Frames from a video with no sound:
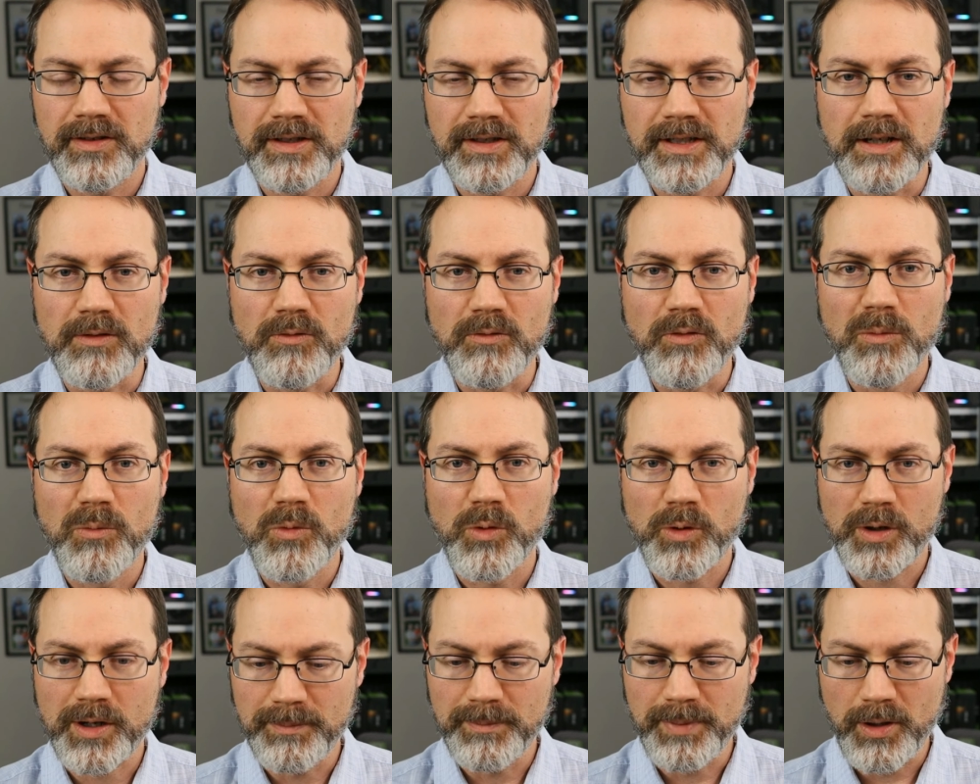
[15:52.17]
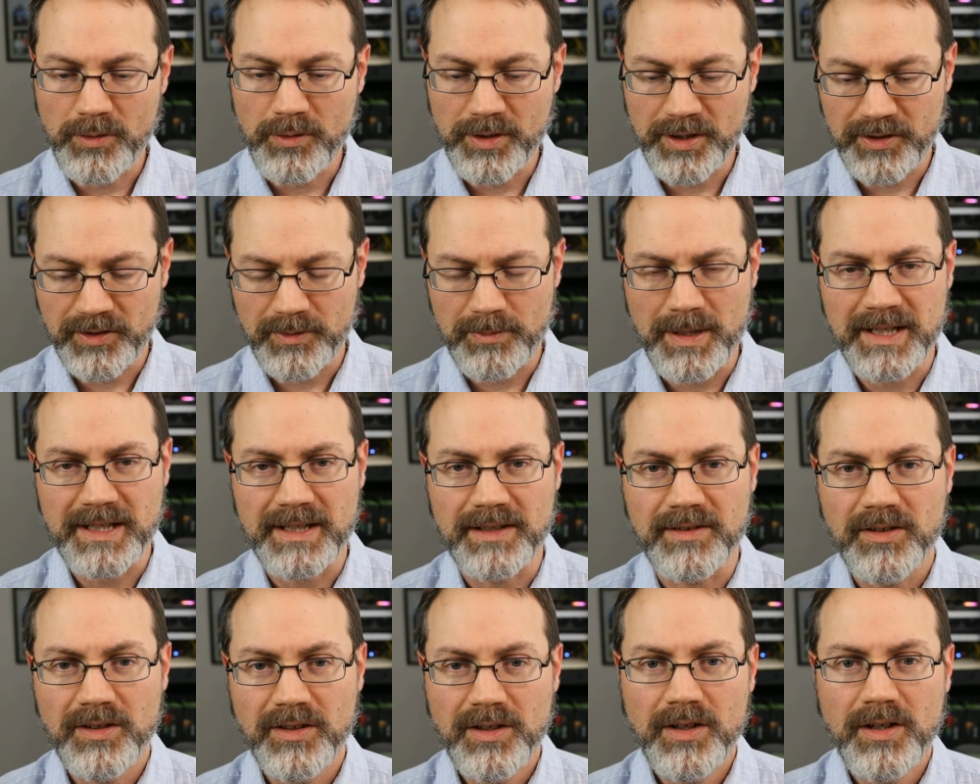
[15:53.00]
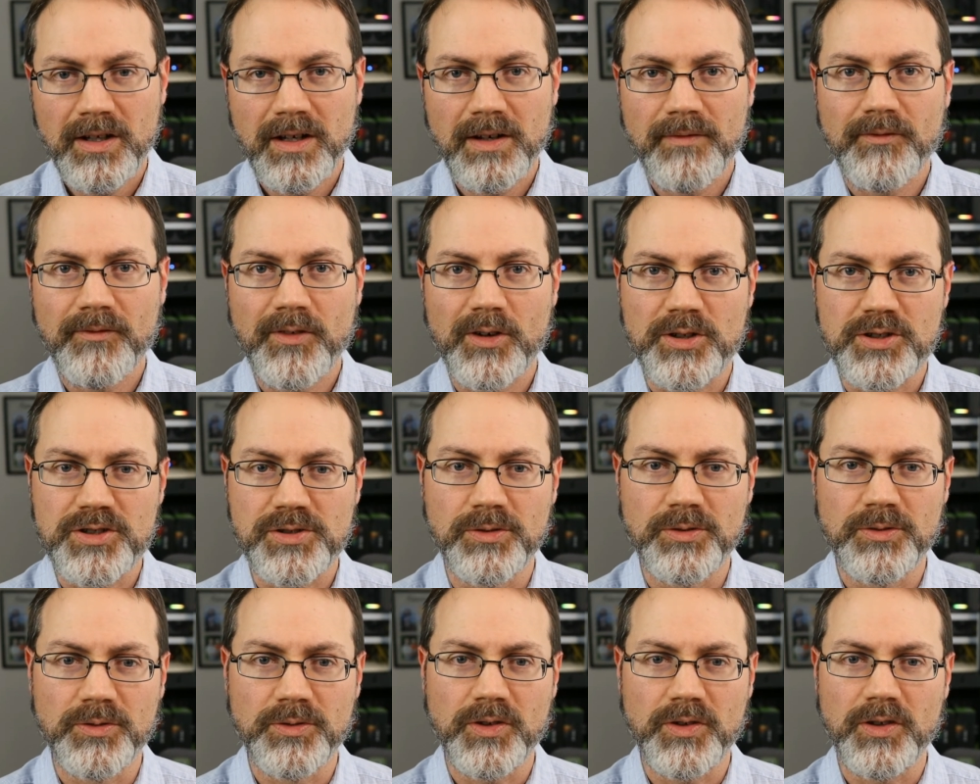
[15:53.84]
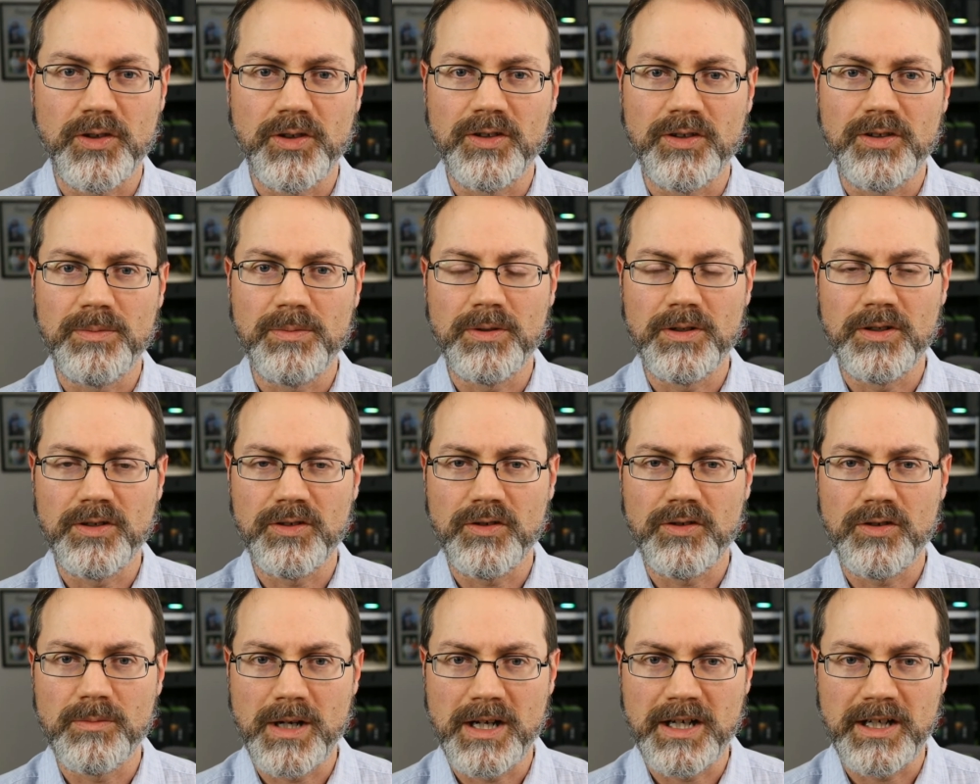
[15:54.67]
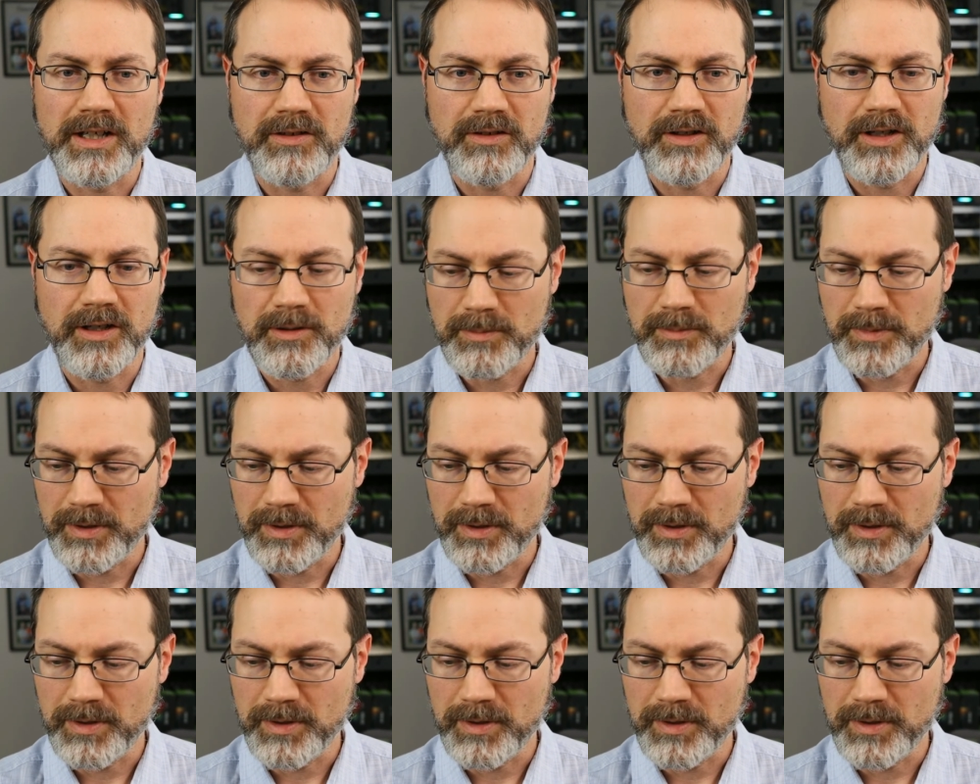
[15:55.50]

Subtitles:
get one more component to make it functional to put into a mining rig.